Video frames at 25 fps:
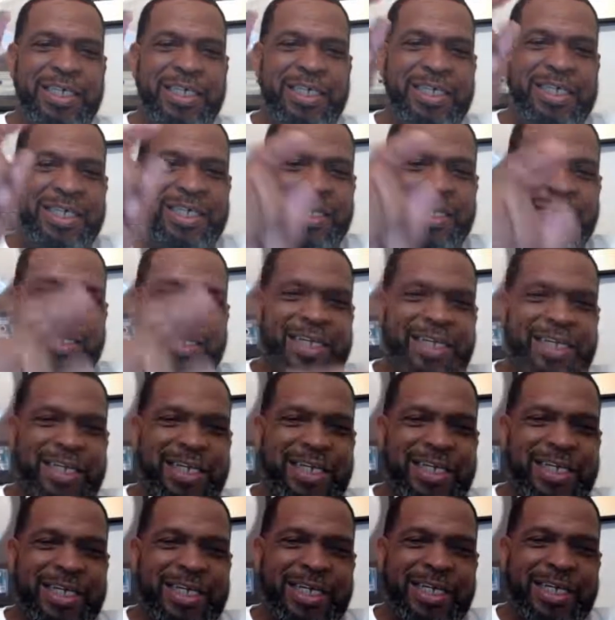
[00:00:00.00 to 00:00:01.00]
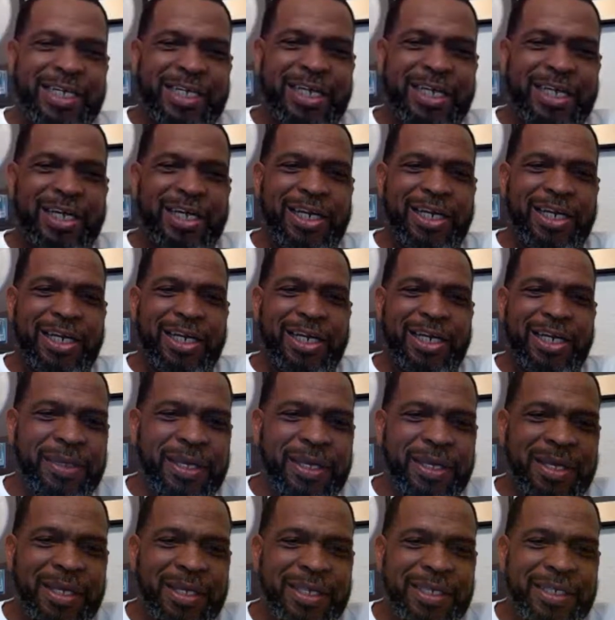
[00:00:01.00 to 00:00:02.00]

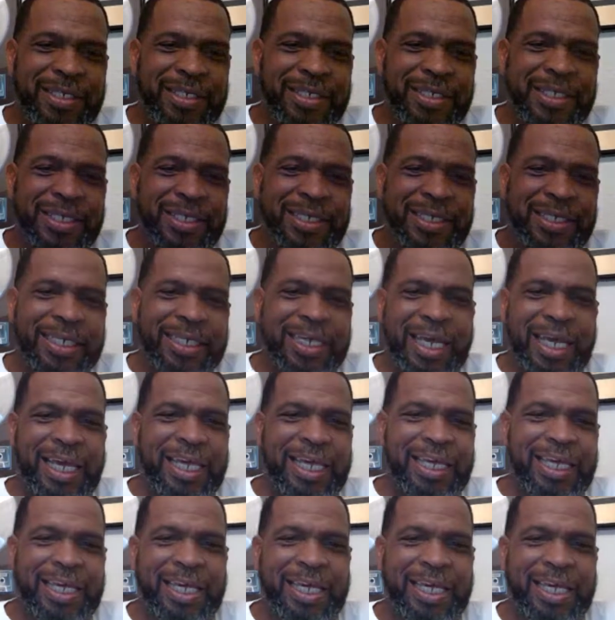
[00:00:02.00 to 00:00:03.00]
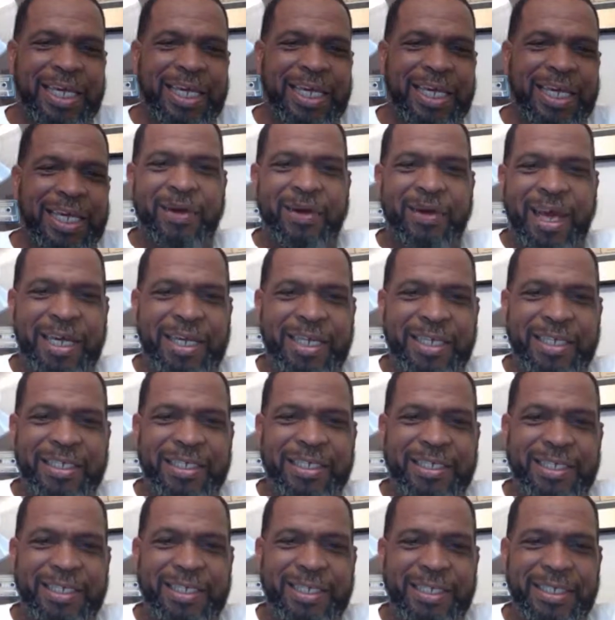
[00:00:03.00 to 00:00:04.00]
Columbia can't get it right.
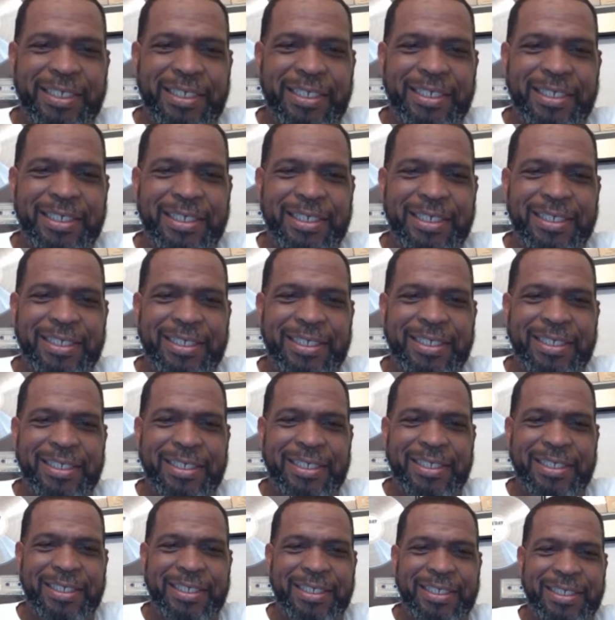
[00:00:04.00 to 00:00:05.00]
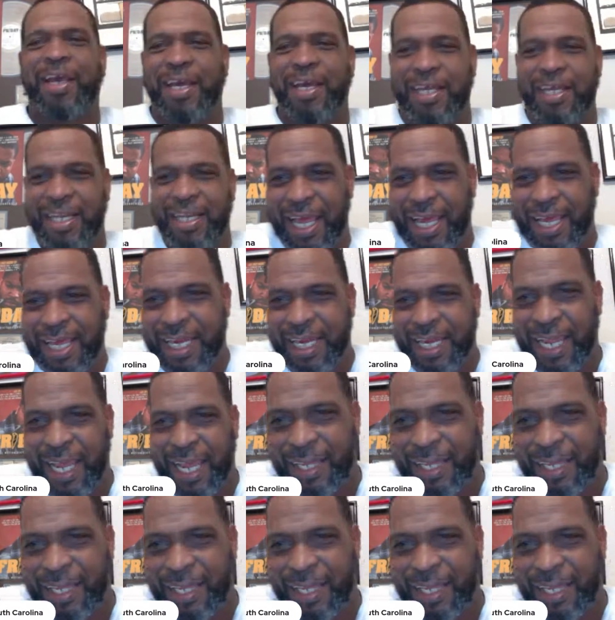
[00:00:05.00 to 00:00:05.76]
South Carolina.